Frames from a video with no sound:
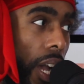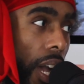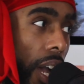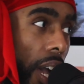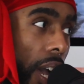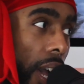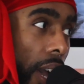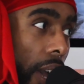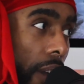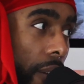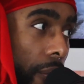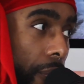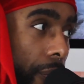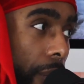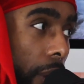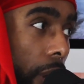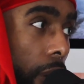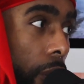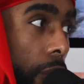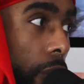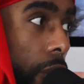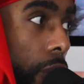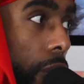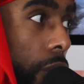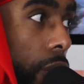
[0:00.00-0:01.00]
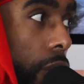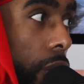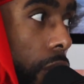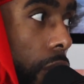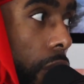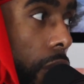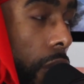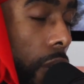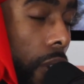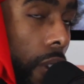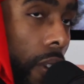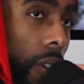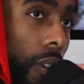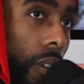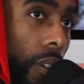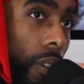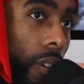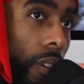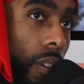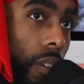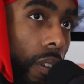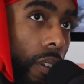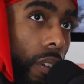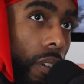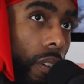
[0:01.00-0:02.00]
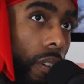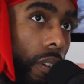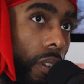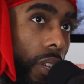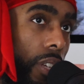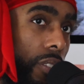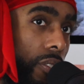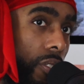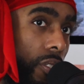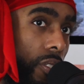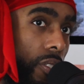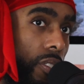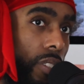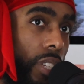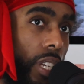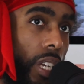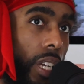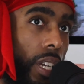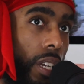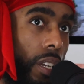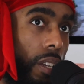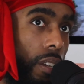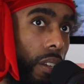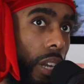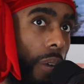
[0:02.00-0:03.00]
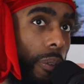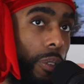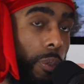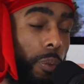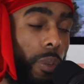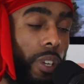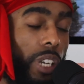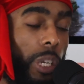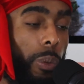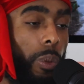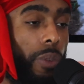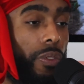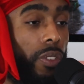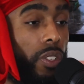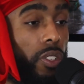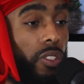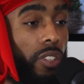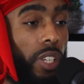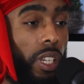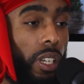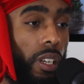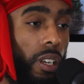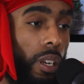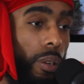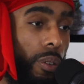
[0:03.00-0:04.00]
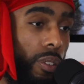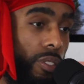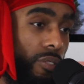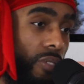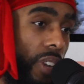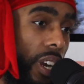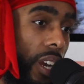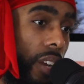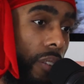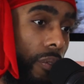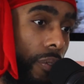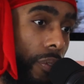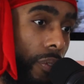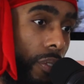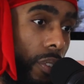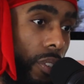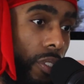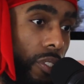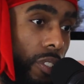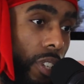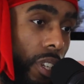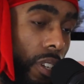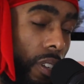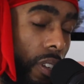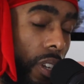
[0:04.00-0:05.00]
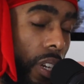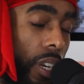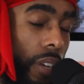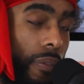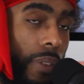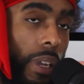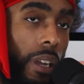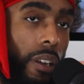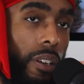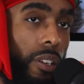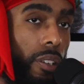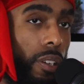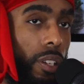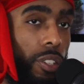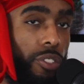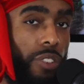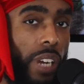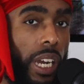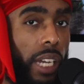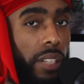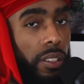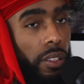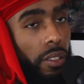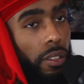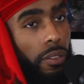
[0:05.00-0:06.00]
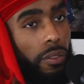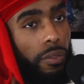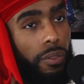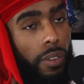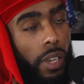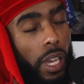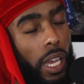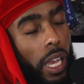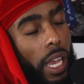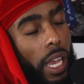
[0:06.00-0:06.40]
I found, let's just say, I was working with a singer, I was writing for a singer, and I found her attractive,